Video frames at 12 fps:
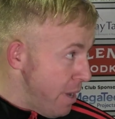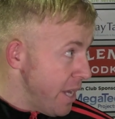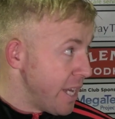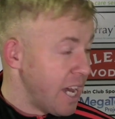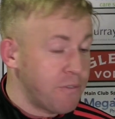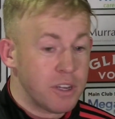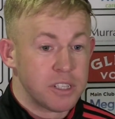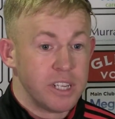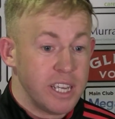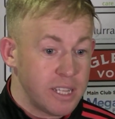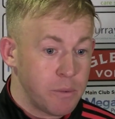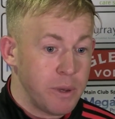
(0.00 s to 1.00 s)
But the gaffer
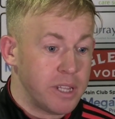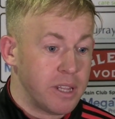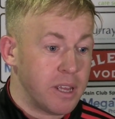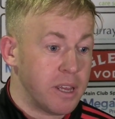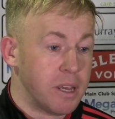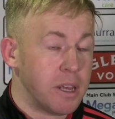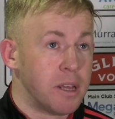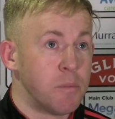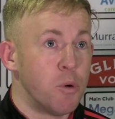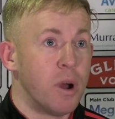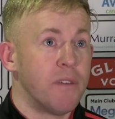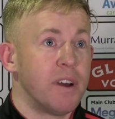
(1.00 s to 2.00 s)
said we'd,
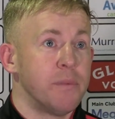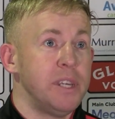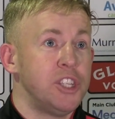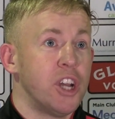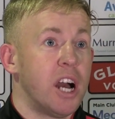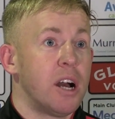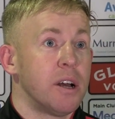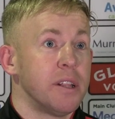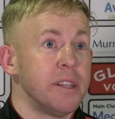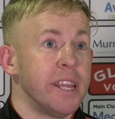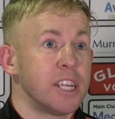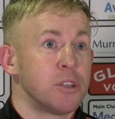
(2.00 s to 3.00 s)
we'll have a wee chat
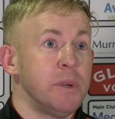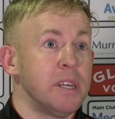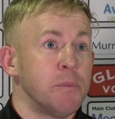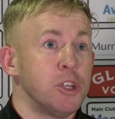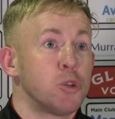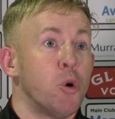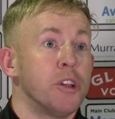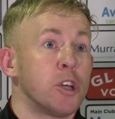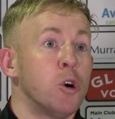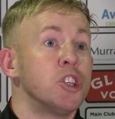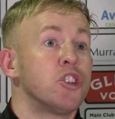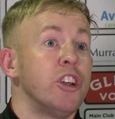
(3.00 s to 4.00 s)
next week. We just
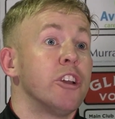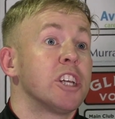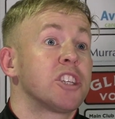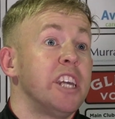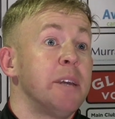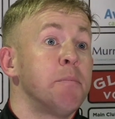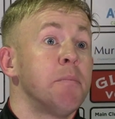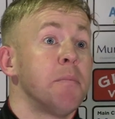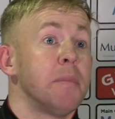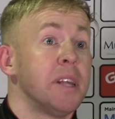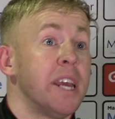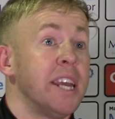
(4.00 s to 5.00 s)
wanted to concentrate on this game
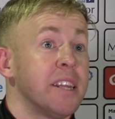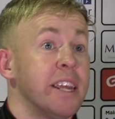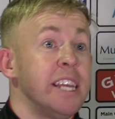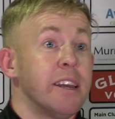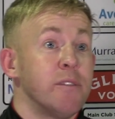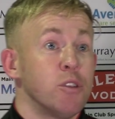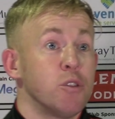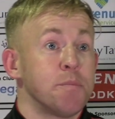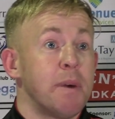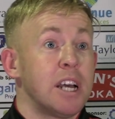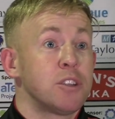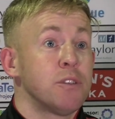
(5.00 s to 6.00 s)
uh, tonight. It
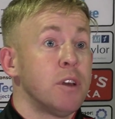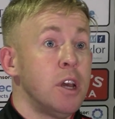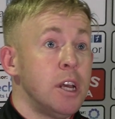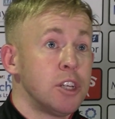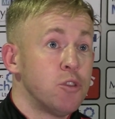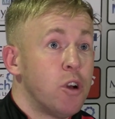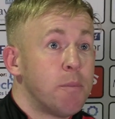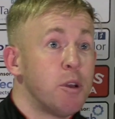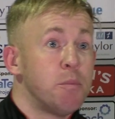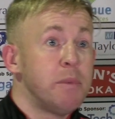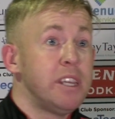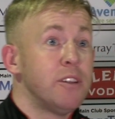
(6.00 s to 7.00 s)
was massive. It's not
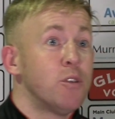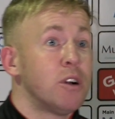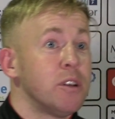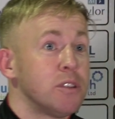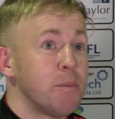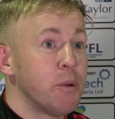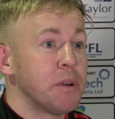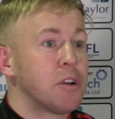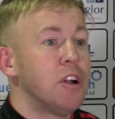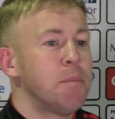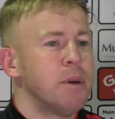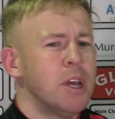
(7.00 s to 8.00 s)
about me, you know, it's about the
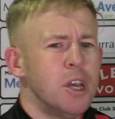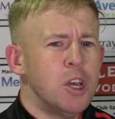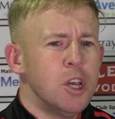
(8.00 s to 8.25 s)
club.